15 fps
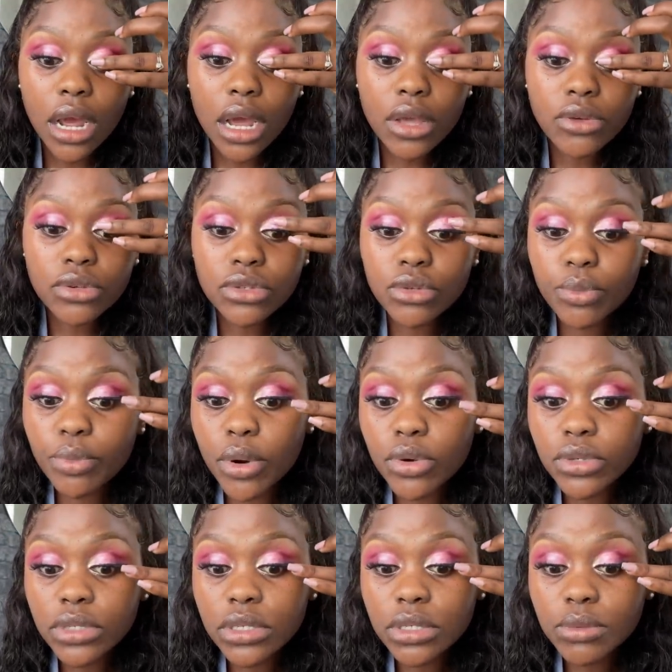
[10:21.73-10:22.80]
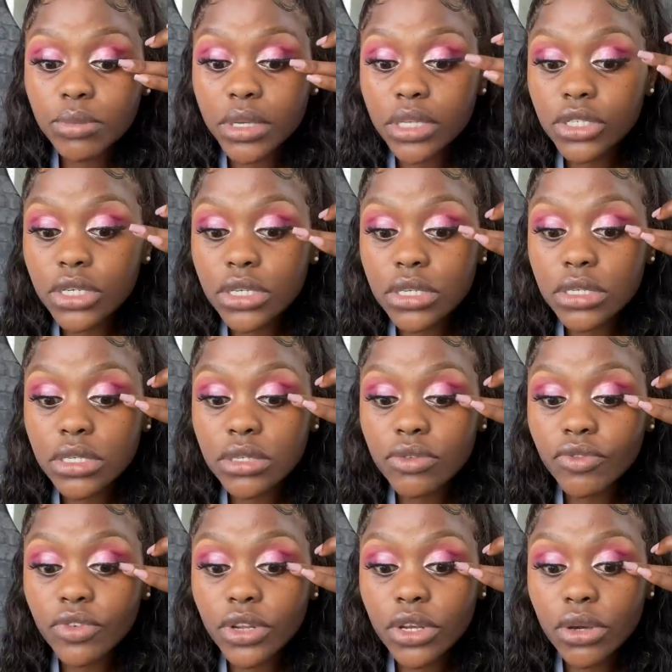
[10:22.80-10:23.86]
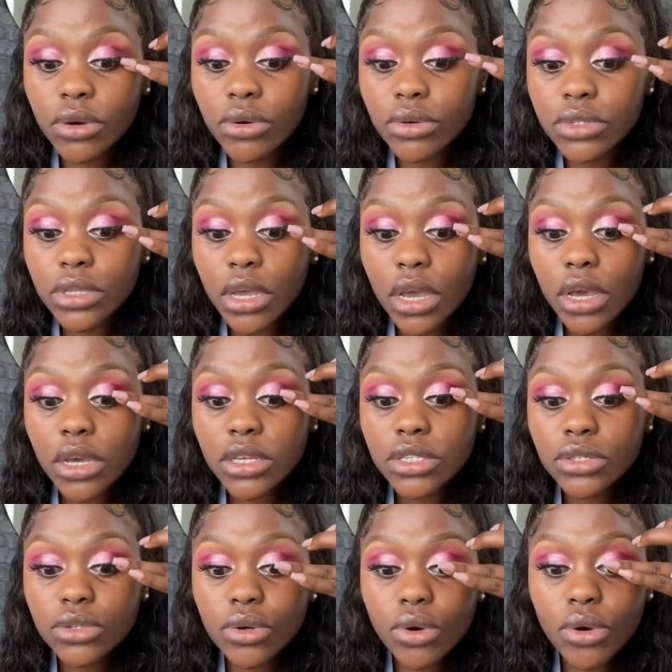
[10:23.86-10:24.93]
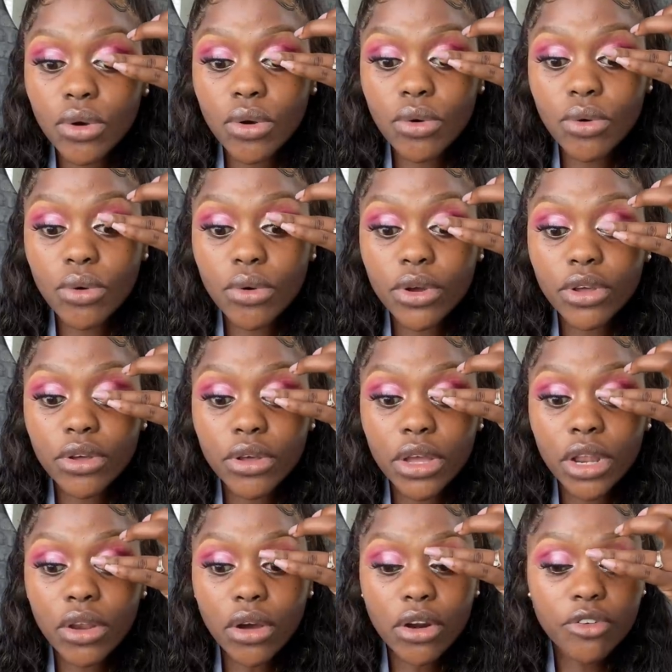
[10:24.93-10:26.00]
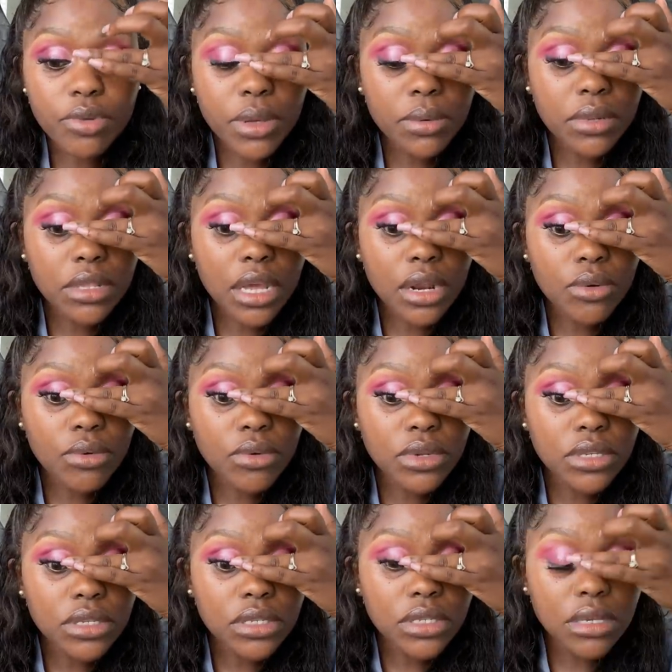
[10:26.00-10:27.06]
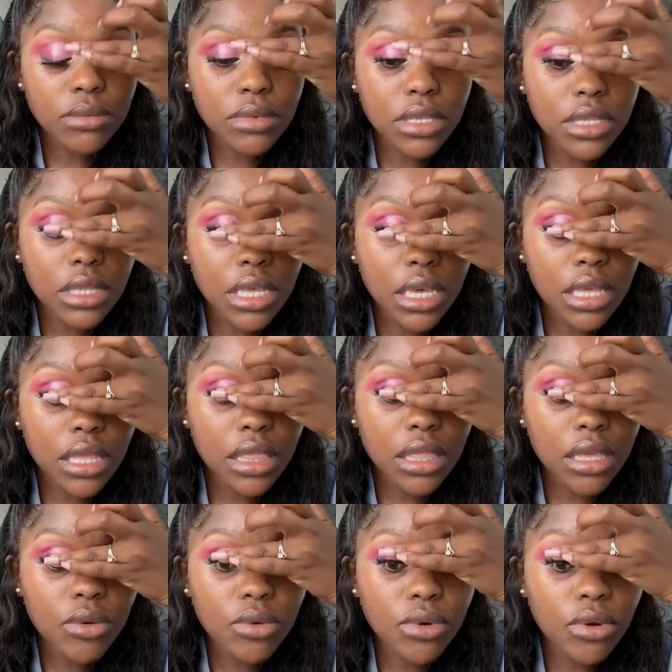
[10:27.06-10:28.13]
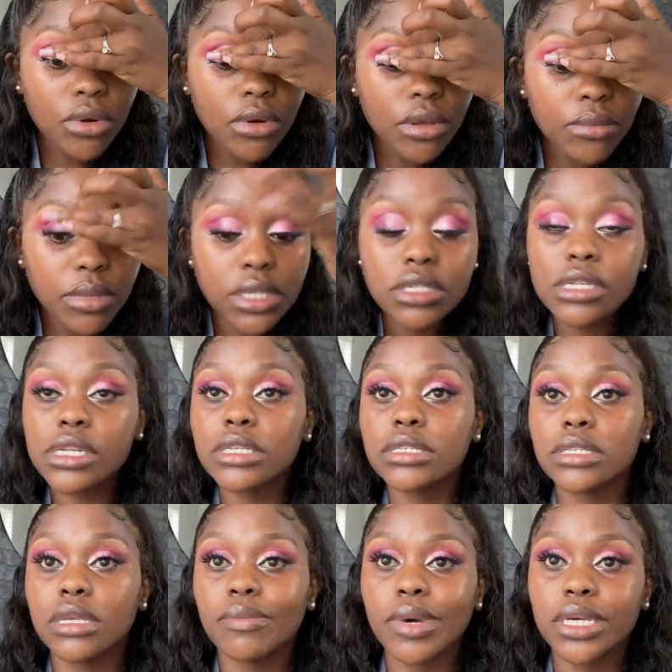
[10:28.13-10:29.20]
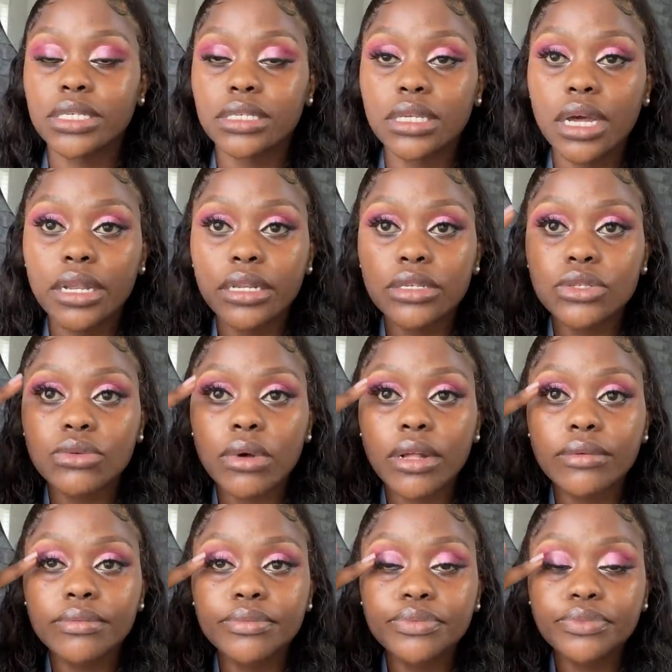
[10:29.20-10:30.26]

I used to post his pictures, his videos. So a lot of people that would see me, they, they would immediately see my son as well.